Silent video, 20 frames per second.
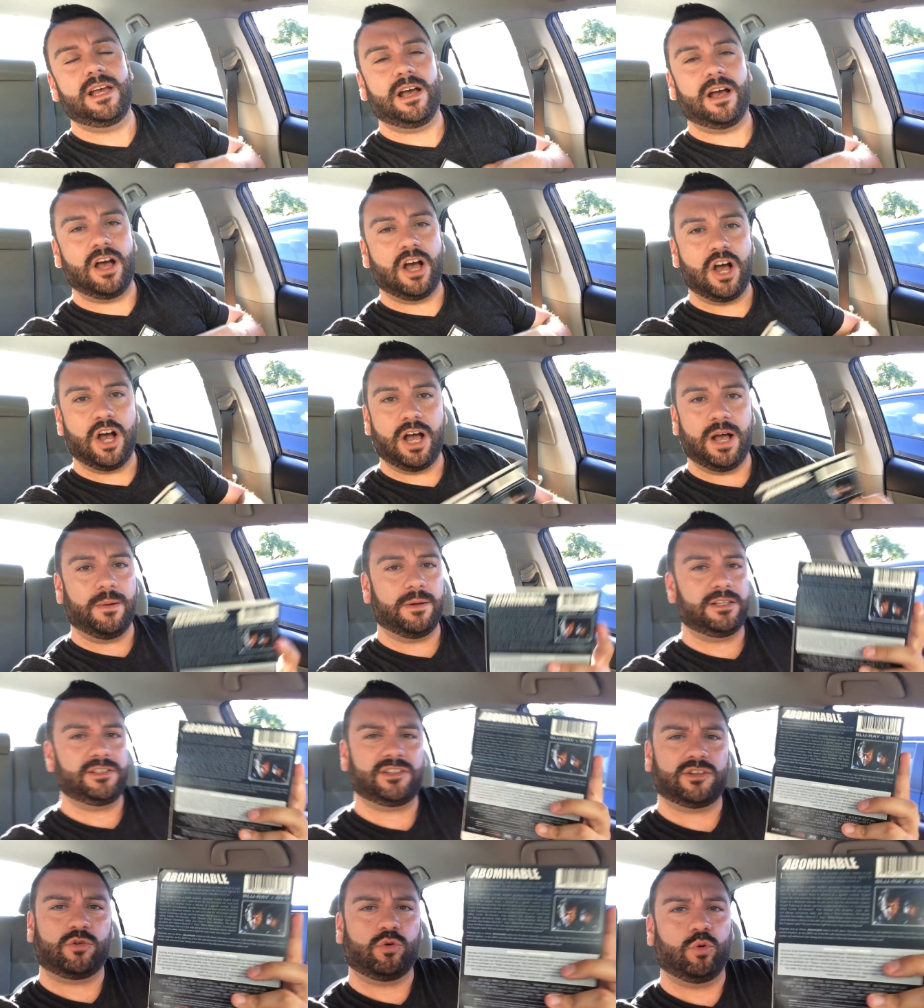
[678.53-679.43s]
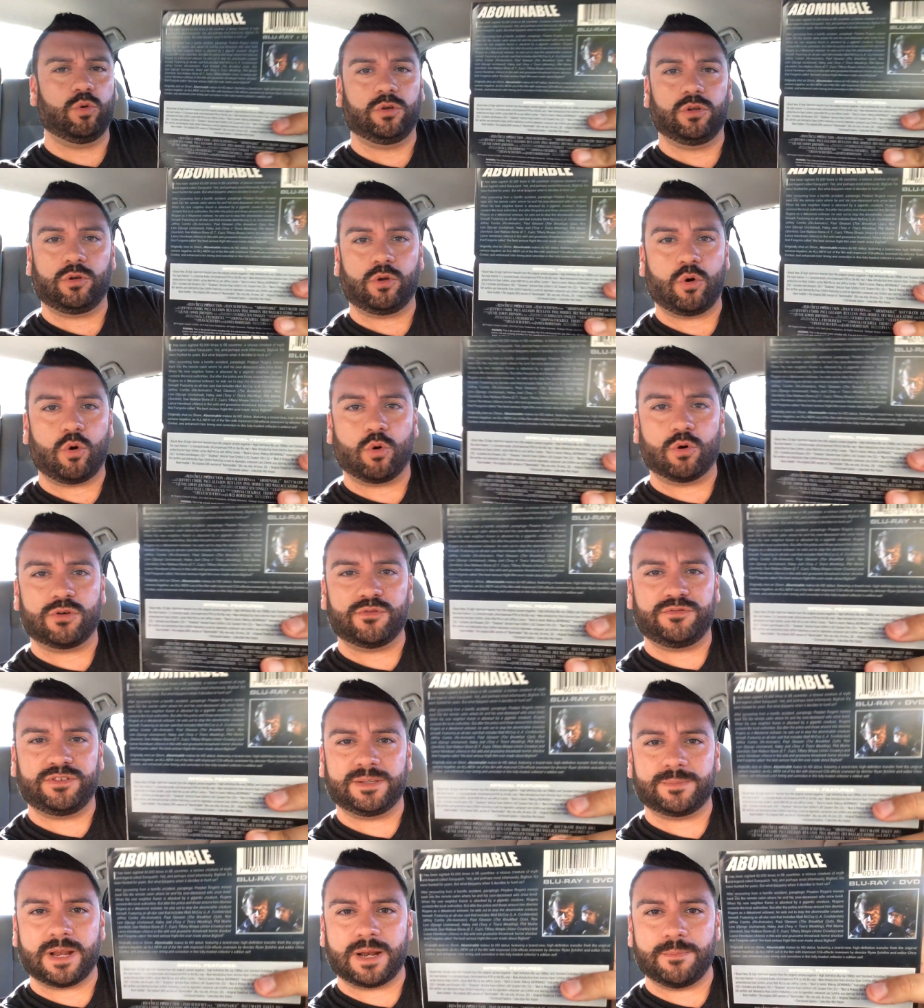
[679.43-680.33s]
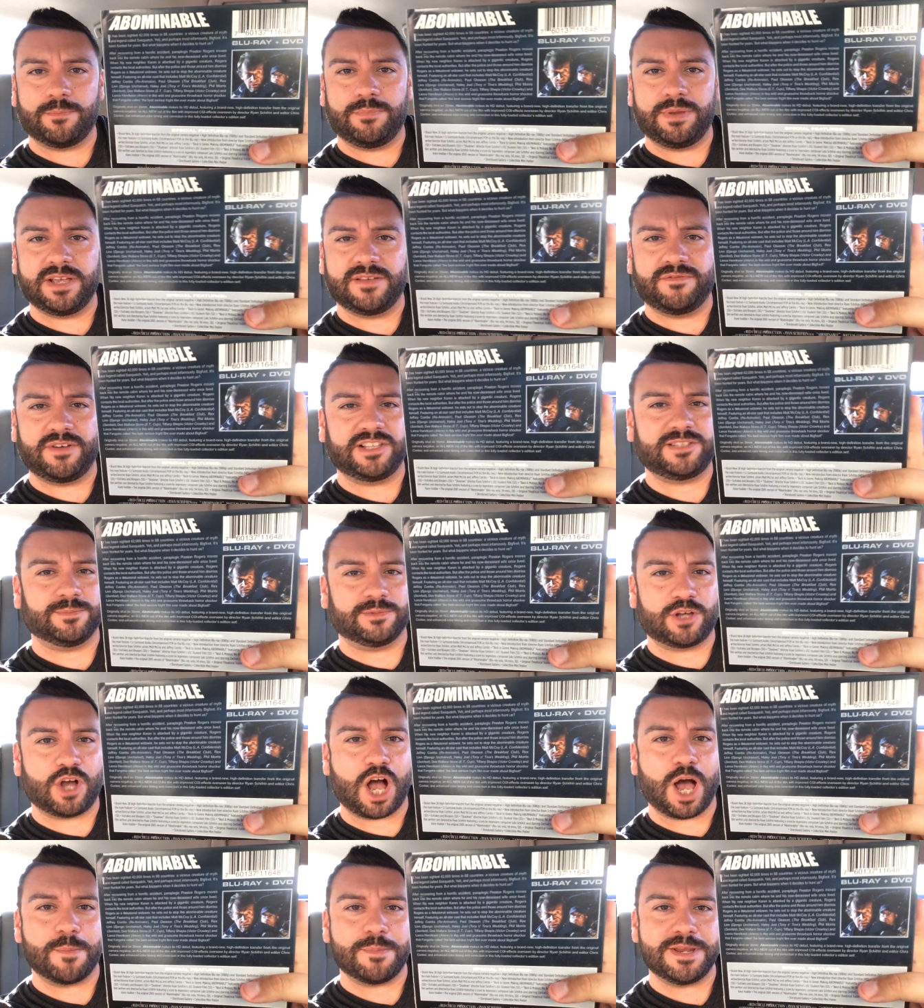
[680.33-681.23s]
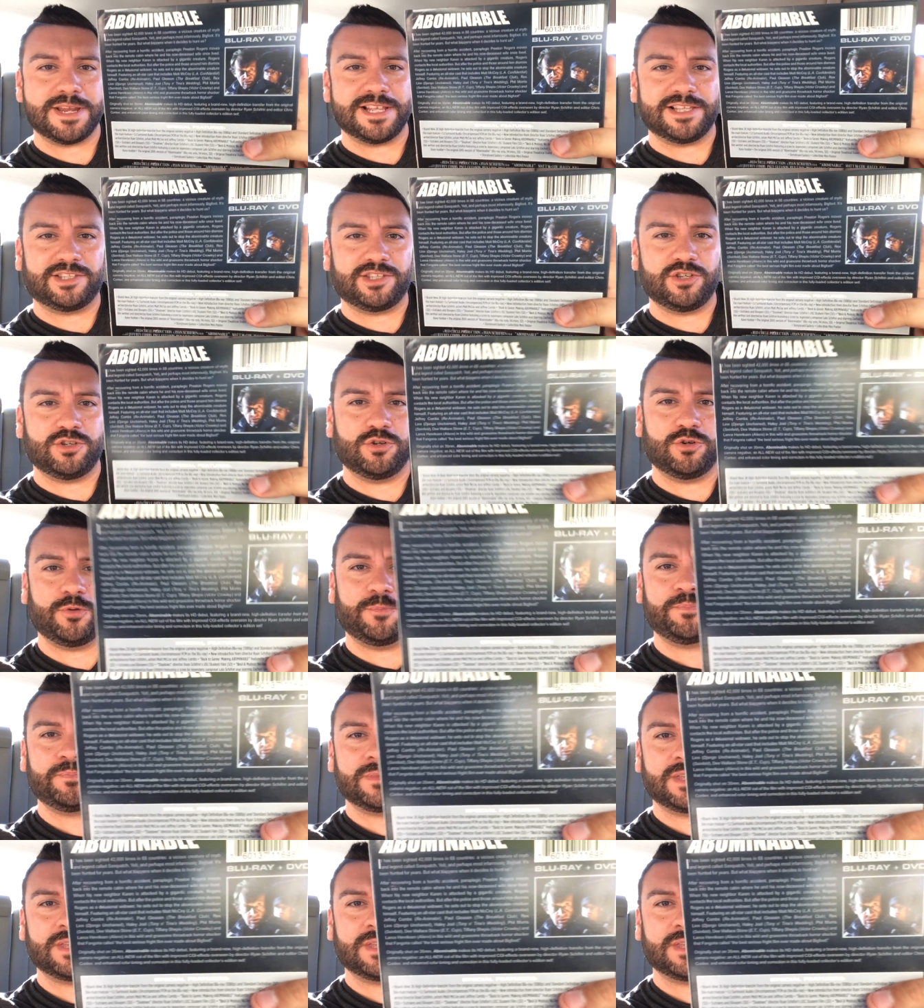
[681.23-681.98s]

Um, it's a cool little horror flick about a big fest, some comedy in it too.